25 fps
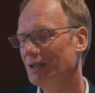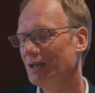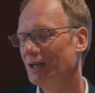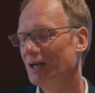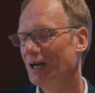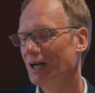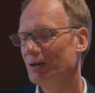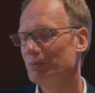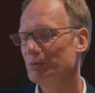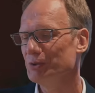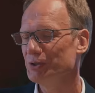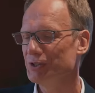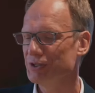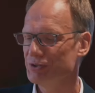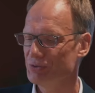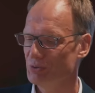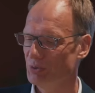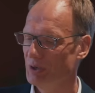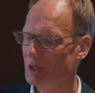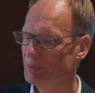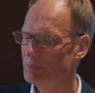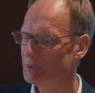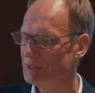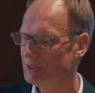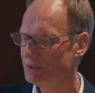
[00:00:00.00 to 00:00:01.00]
I would
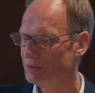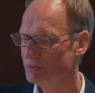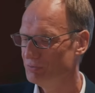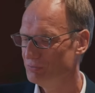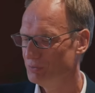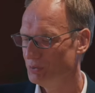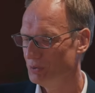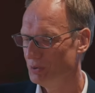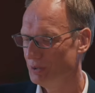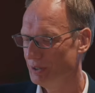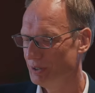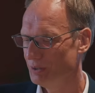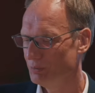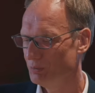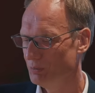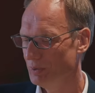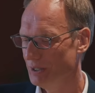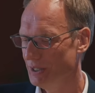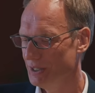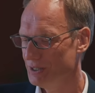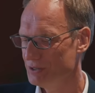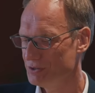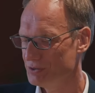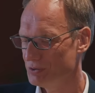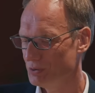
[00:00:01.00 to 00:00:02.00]
describe it in the following
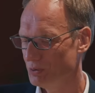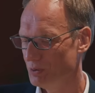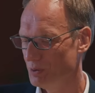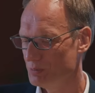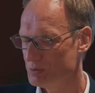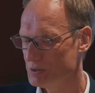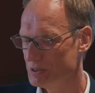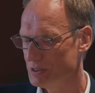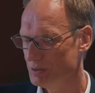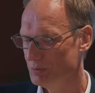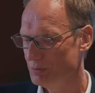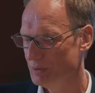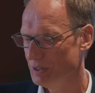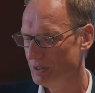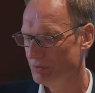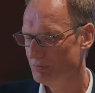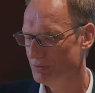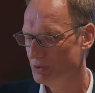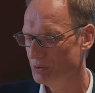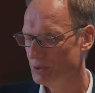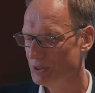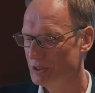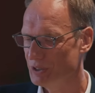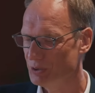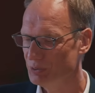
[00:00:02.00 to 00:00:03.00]
way. So obviously we are a
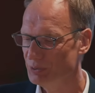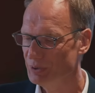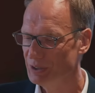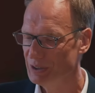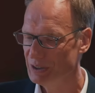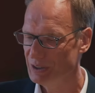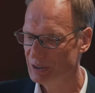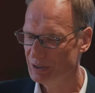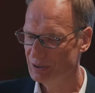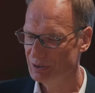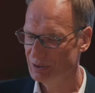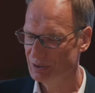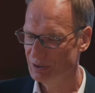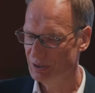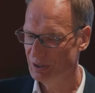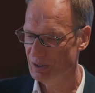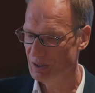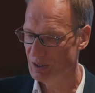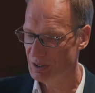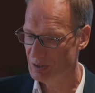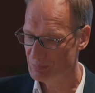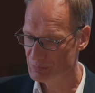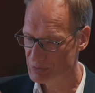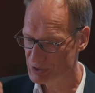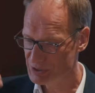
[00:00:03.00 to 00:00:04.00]
very unique
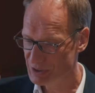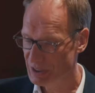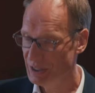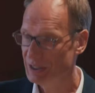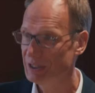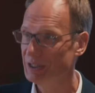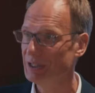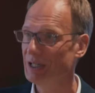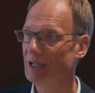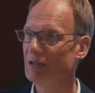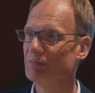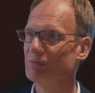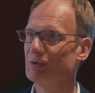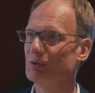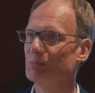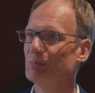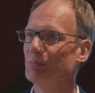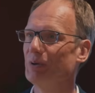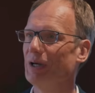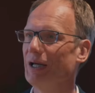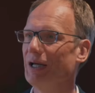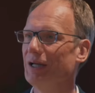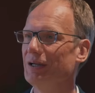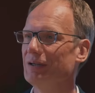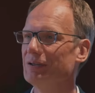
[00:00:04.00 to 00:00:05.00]
Scandinavian
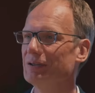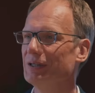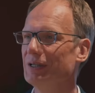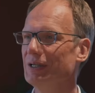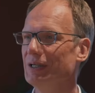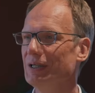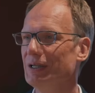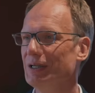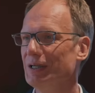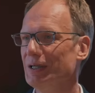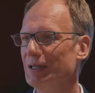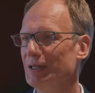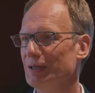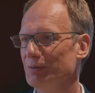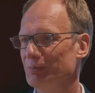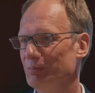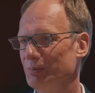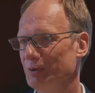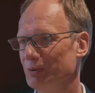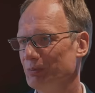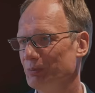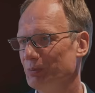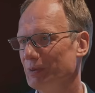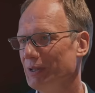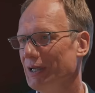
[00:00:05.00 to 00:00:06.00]
brand,
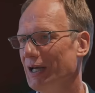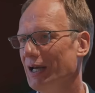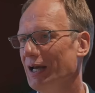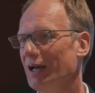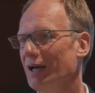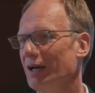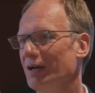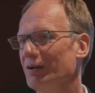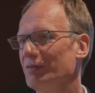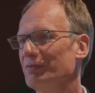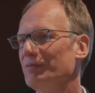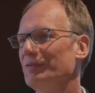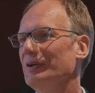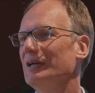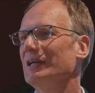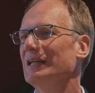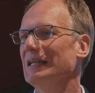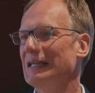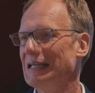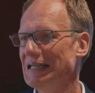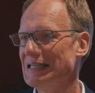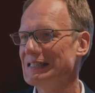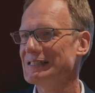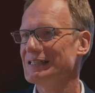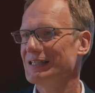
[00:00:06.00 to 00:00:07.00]
but we have
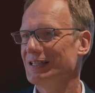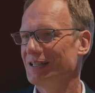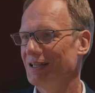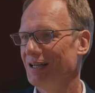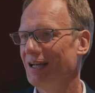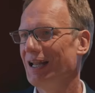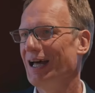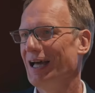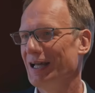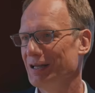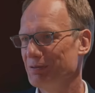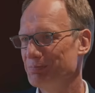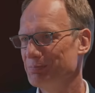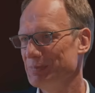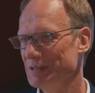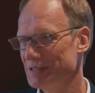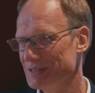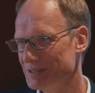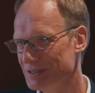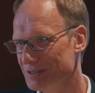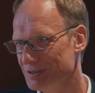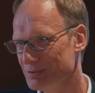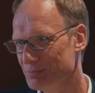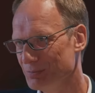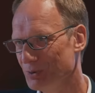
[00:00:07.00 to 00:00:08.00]
an asset-light
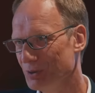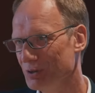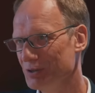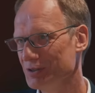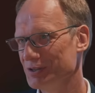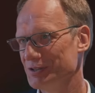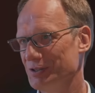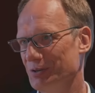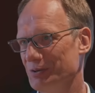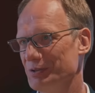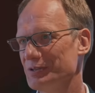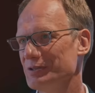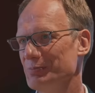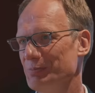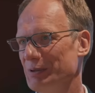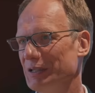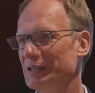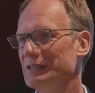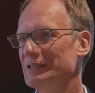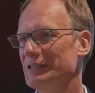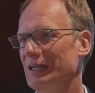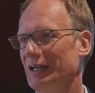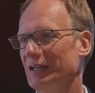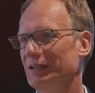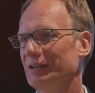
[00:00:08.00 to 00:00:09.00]
business model. Sounds a
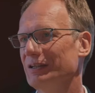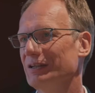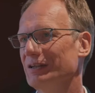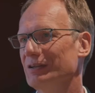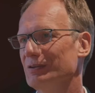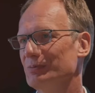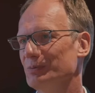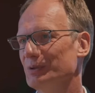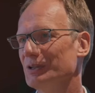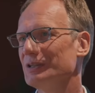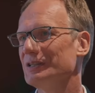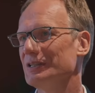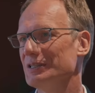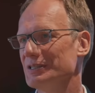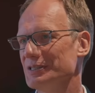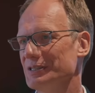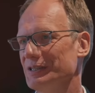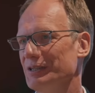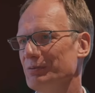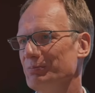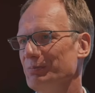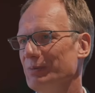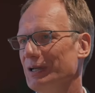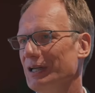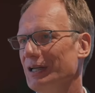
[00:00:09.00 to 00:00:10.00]
bit technical. What does
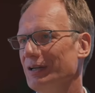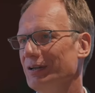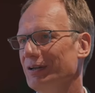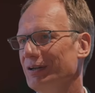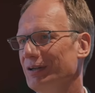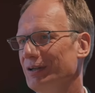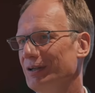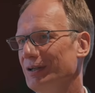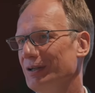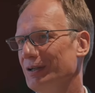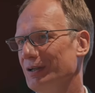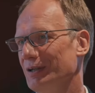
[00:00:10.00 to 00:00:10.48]
it mean?